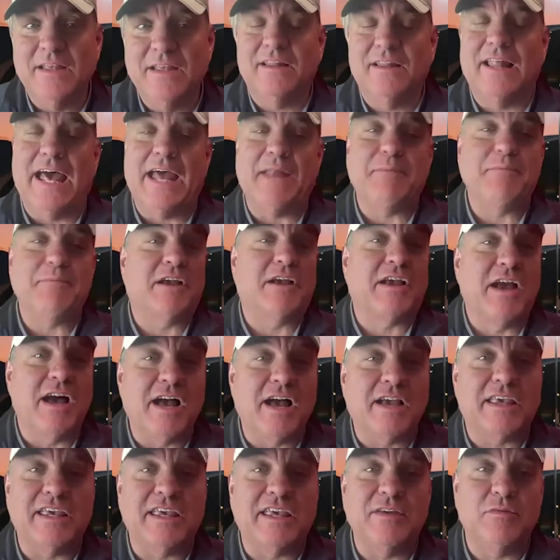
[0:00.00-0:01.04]
Ladd
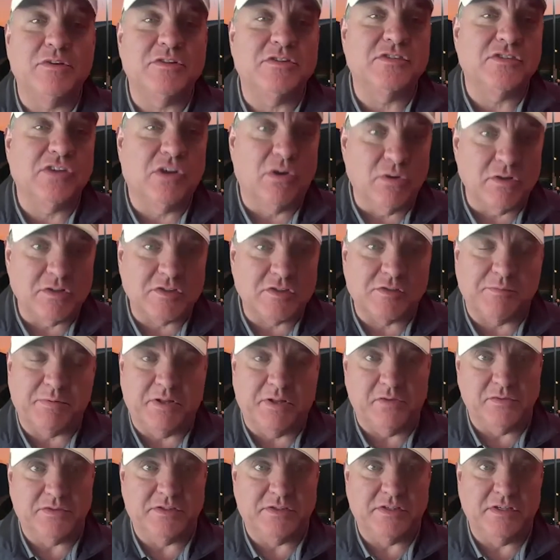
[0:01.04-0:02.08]
McConkey was so
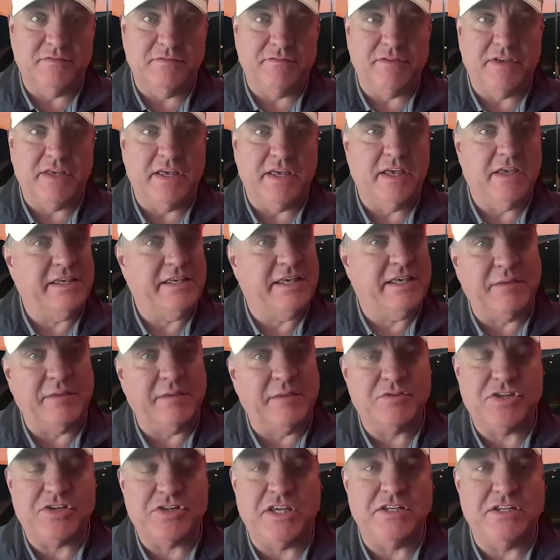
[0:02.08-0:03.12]
explosive,
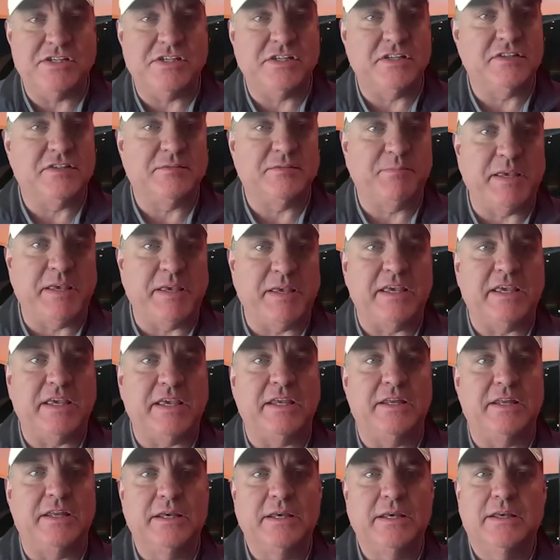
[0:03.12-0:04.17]
game-changing
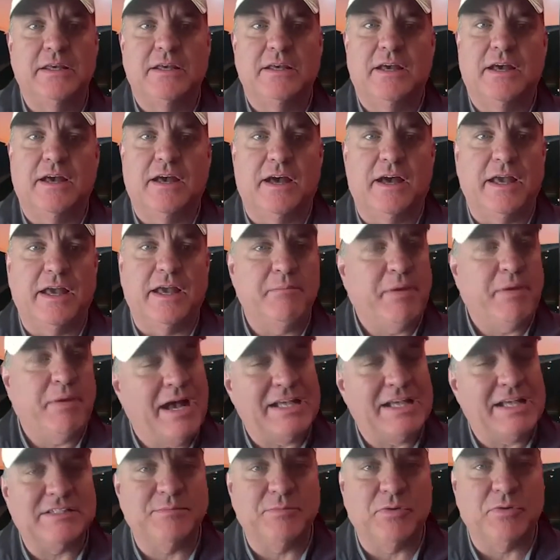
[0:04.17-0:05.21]
speed,
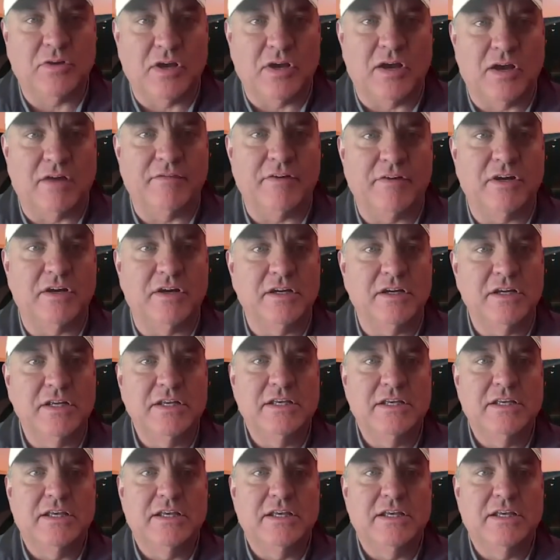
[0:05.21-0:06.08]
impossible cover.